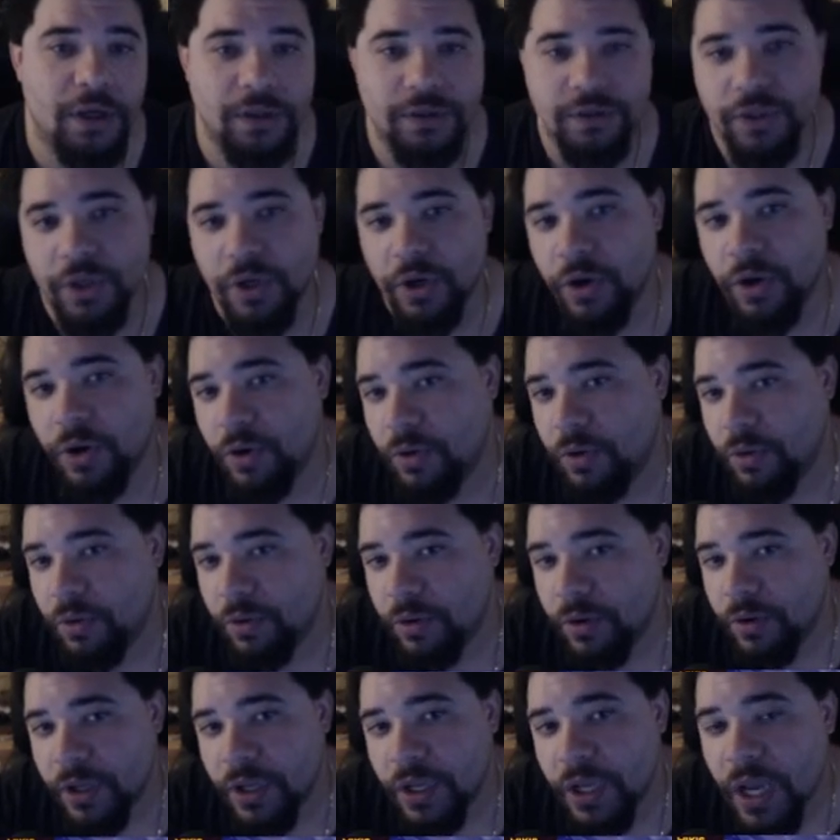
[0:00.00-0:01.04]
So
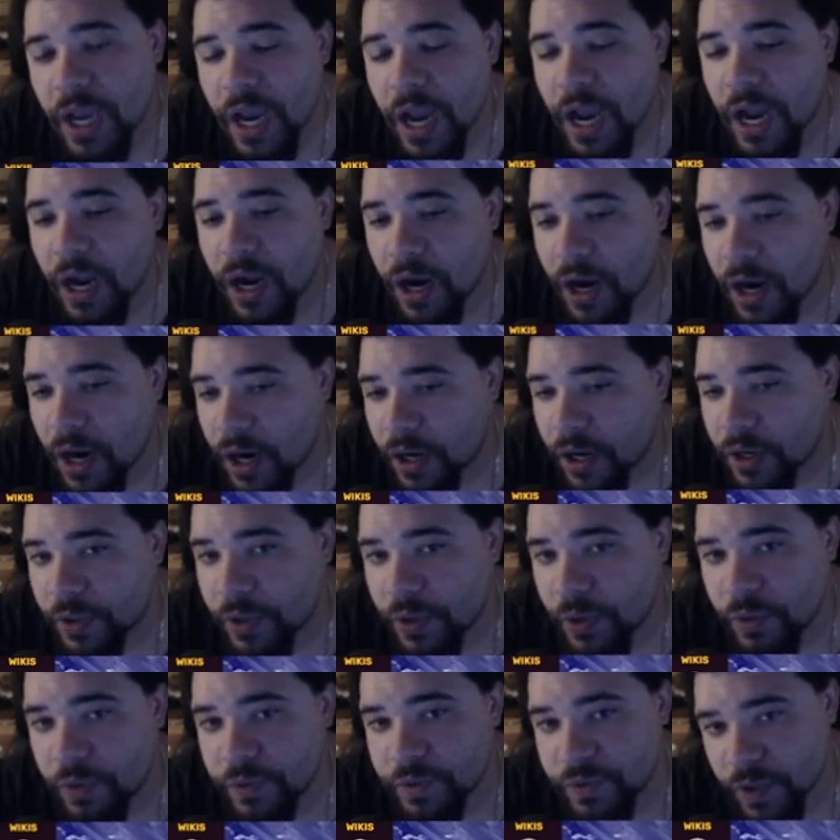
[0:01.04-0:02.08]
yeah,
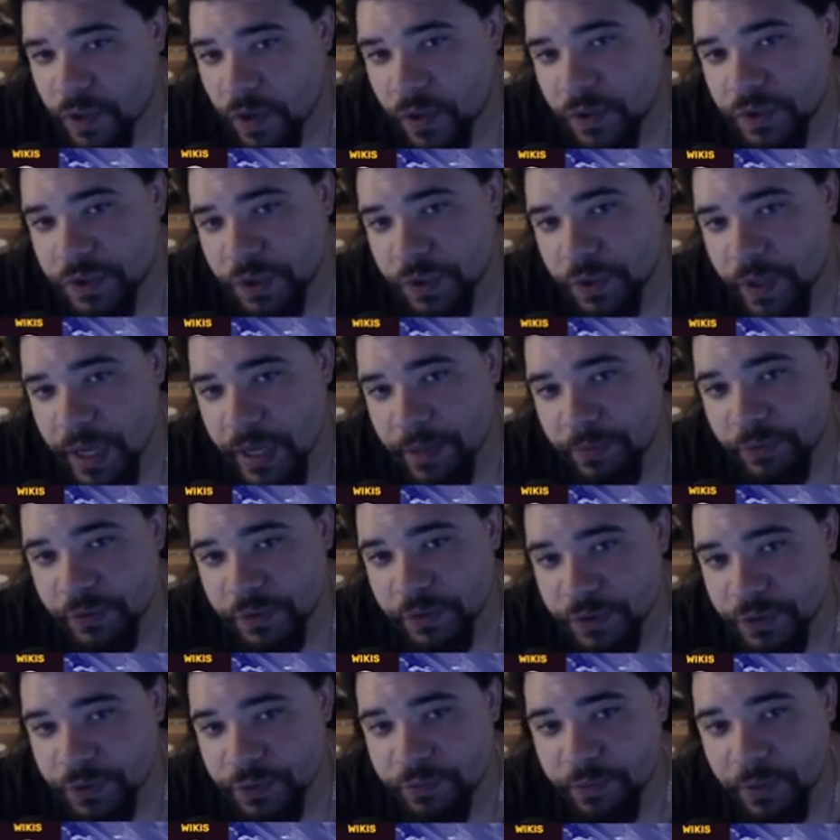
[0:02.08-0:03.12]
Hakuno is also able
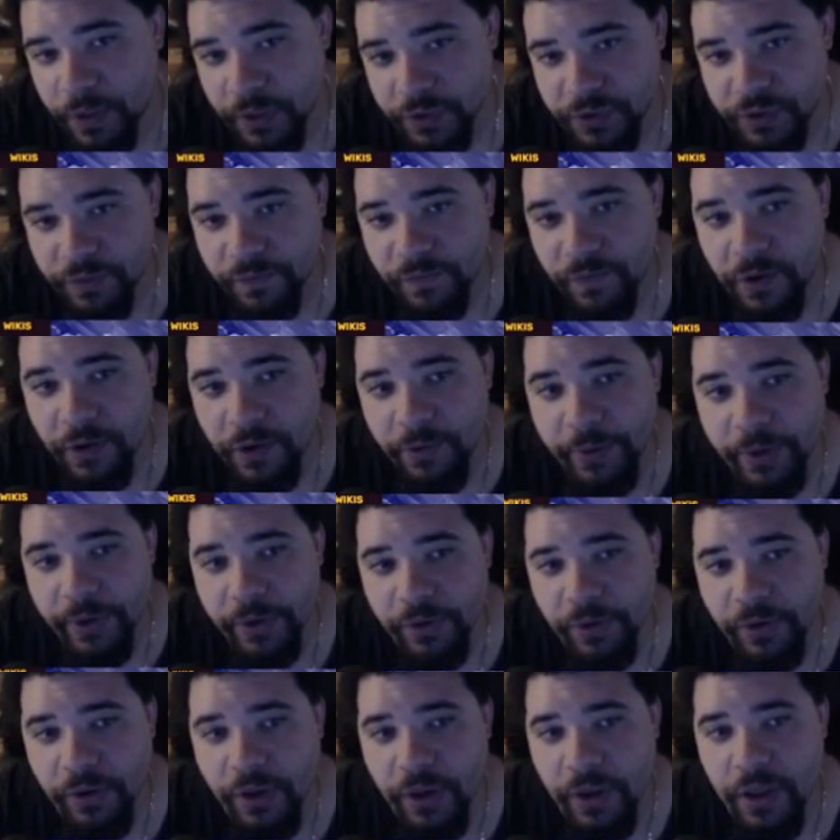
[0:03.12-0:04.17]
to do buster
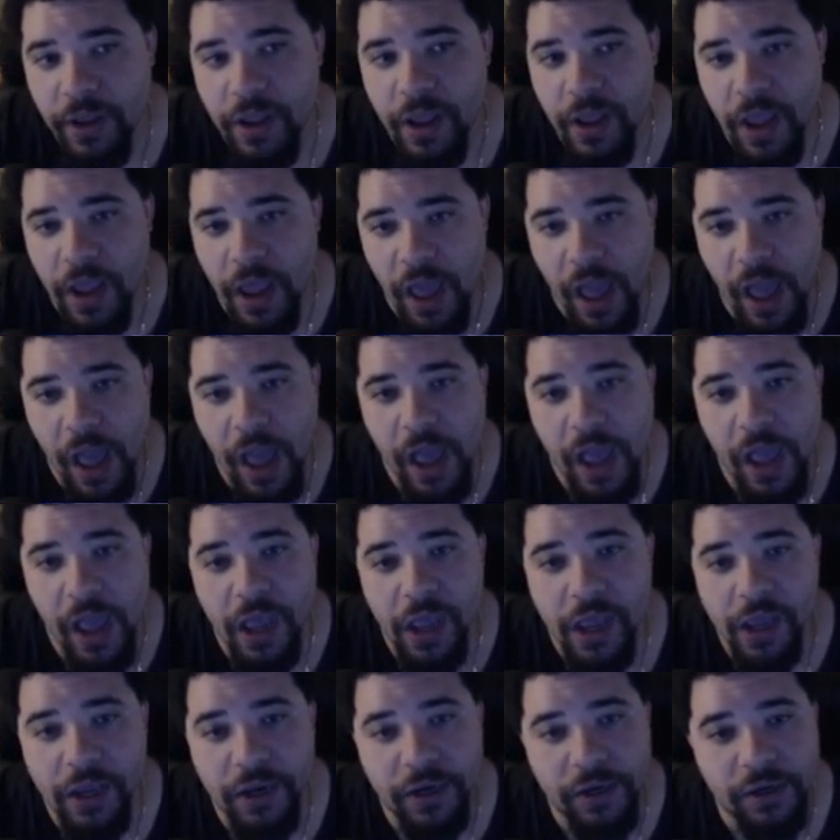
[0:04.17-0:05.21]
farming,
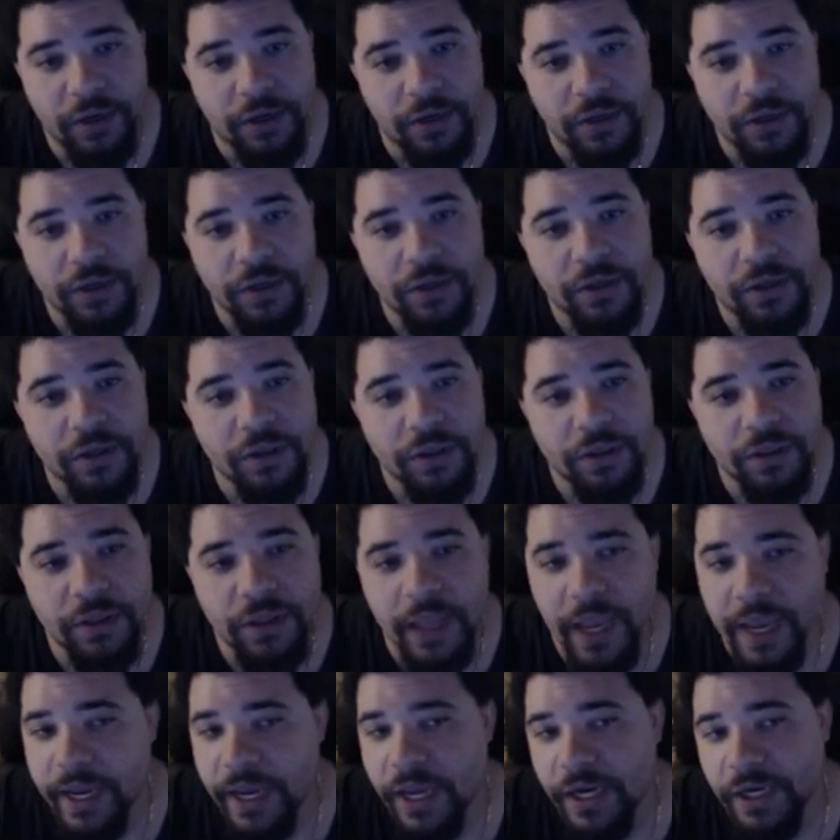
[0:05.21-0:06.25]
and
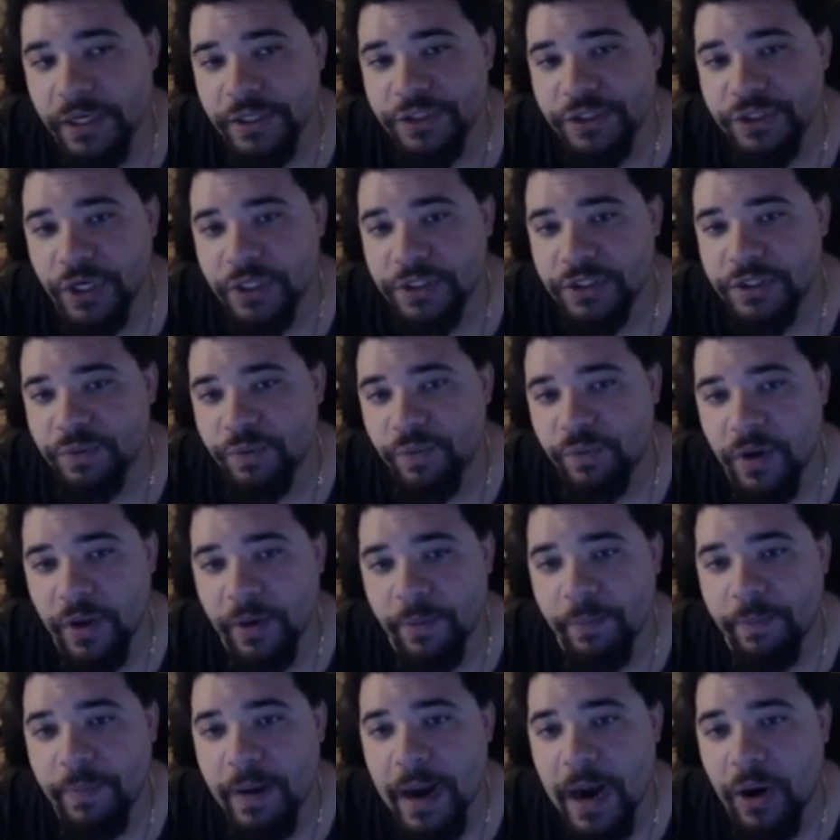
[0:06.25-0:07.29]
they can adjust
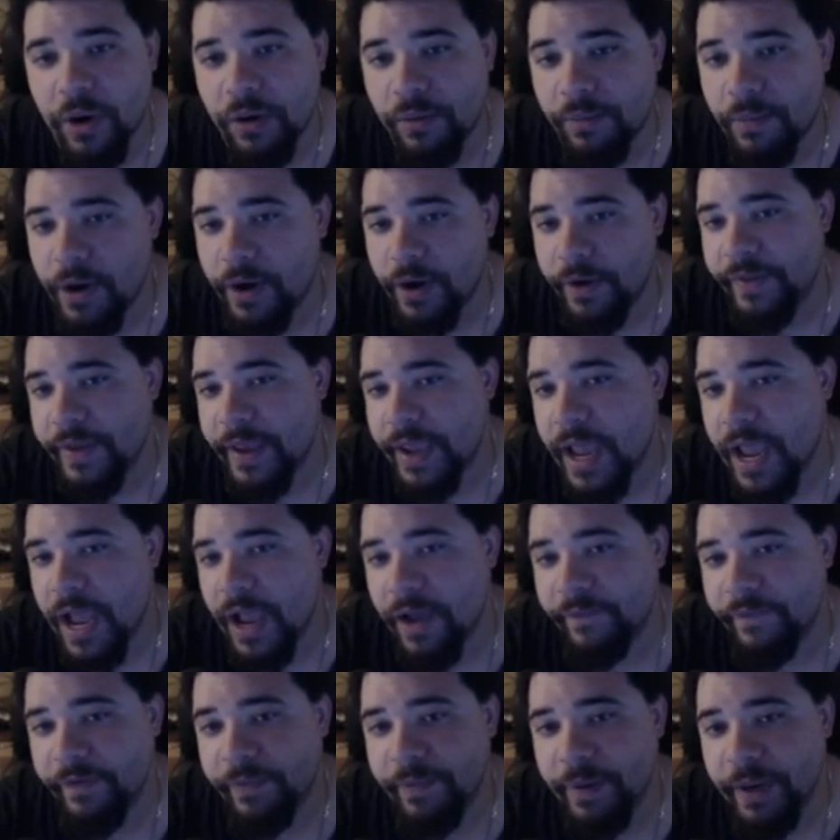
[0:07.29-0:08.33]
what power mod they
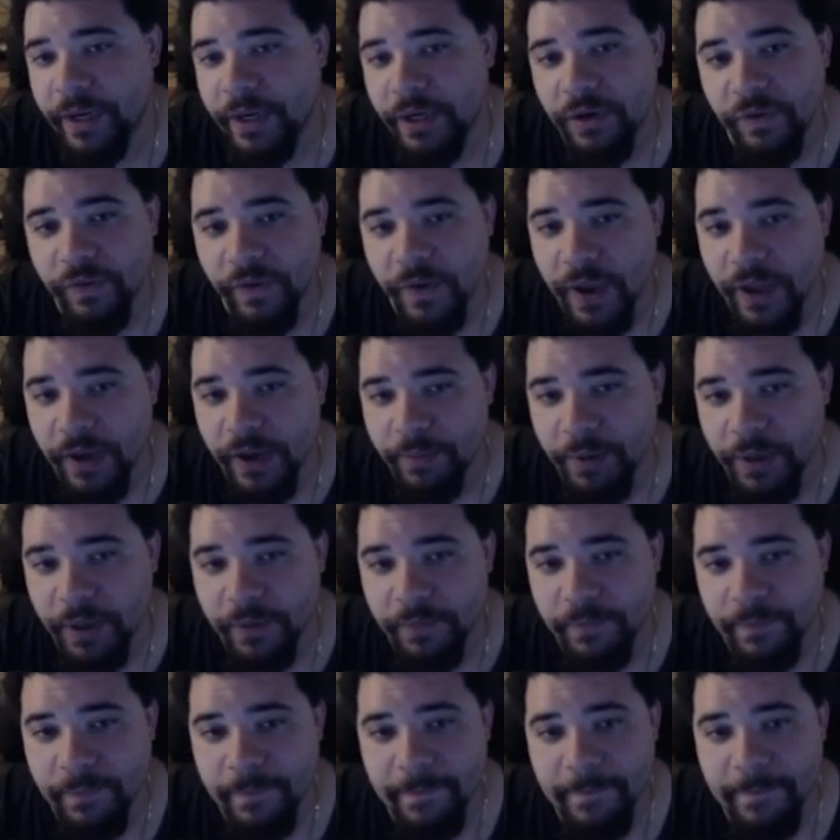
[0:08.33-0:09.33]
have depending on the enemy.